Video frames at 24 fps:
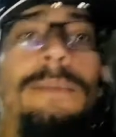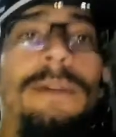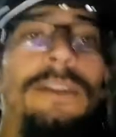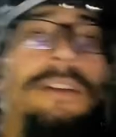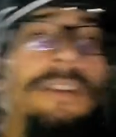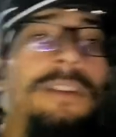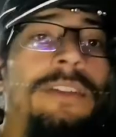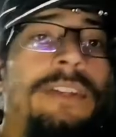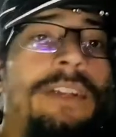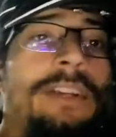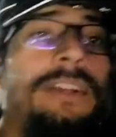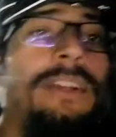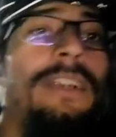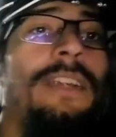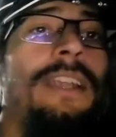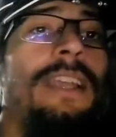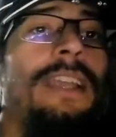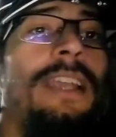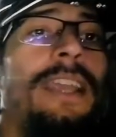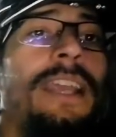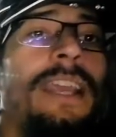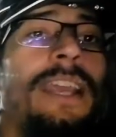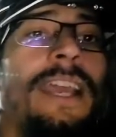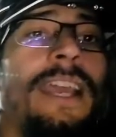about earlier,
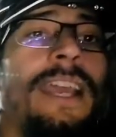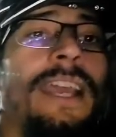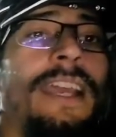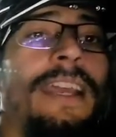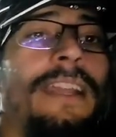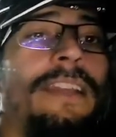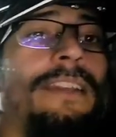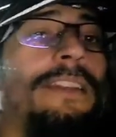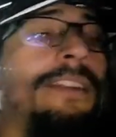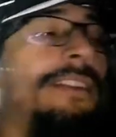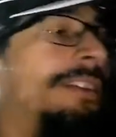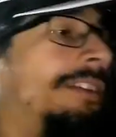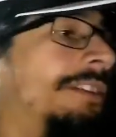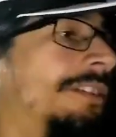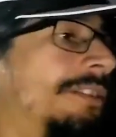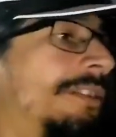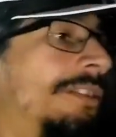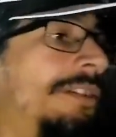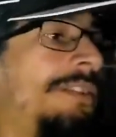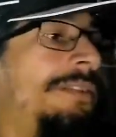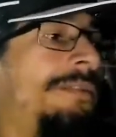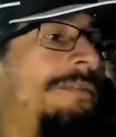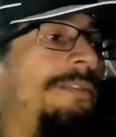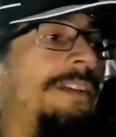and the
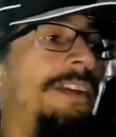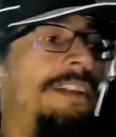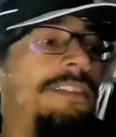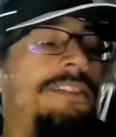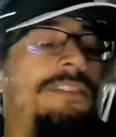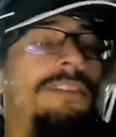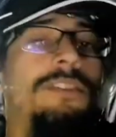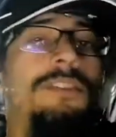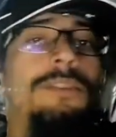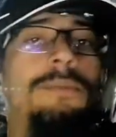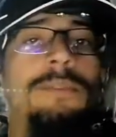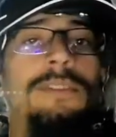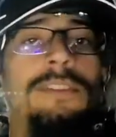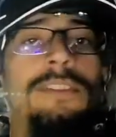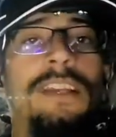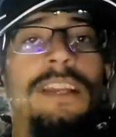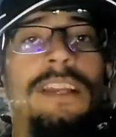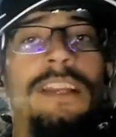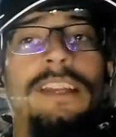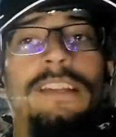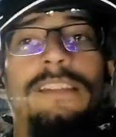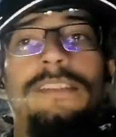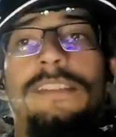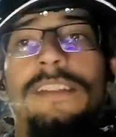little vent tube. Just
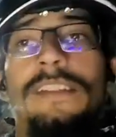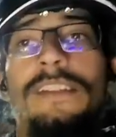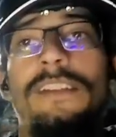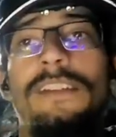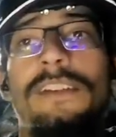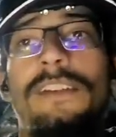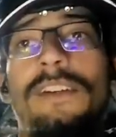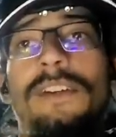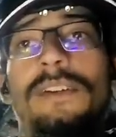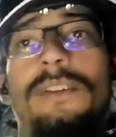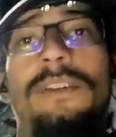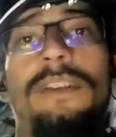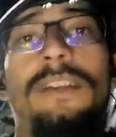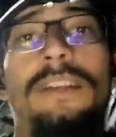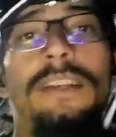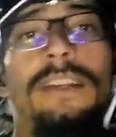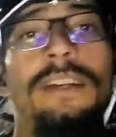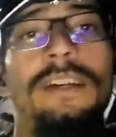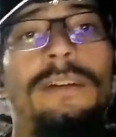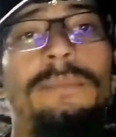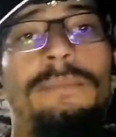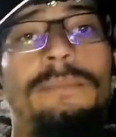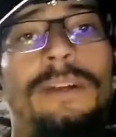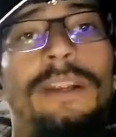gotta get silicone, and
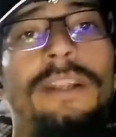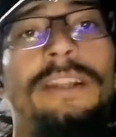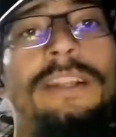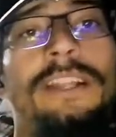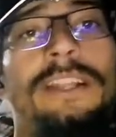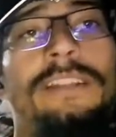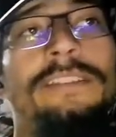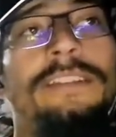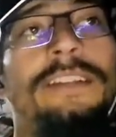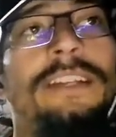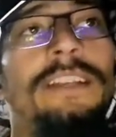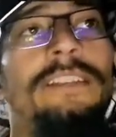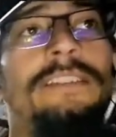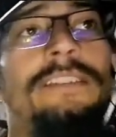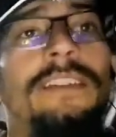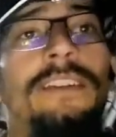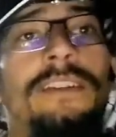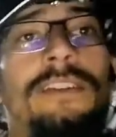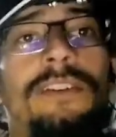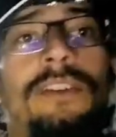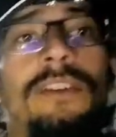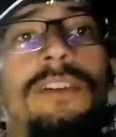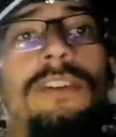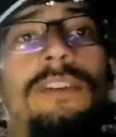uh, probably that's gonna get
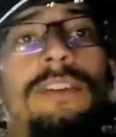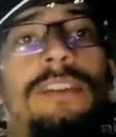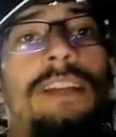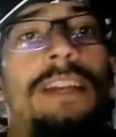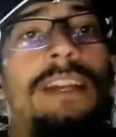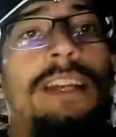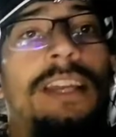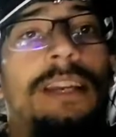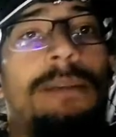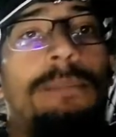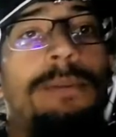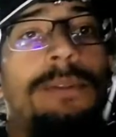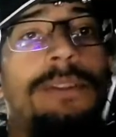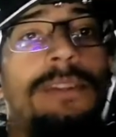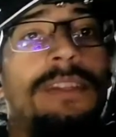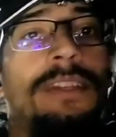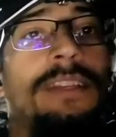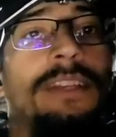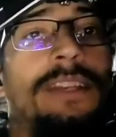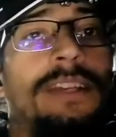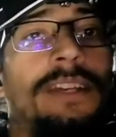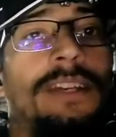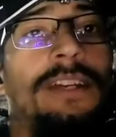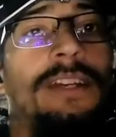silicone, and then I gotta put
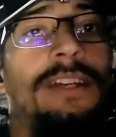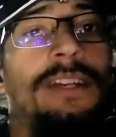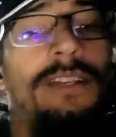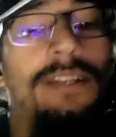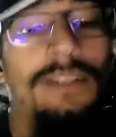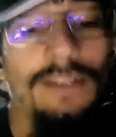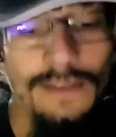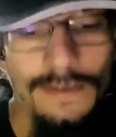the uh,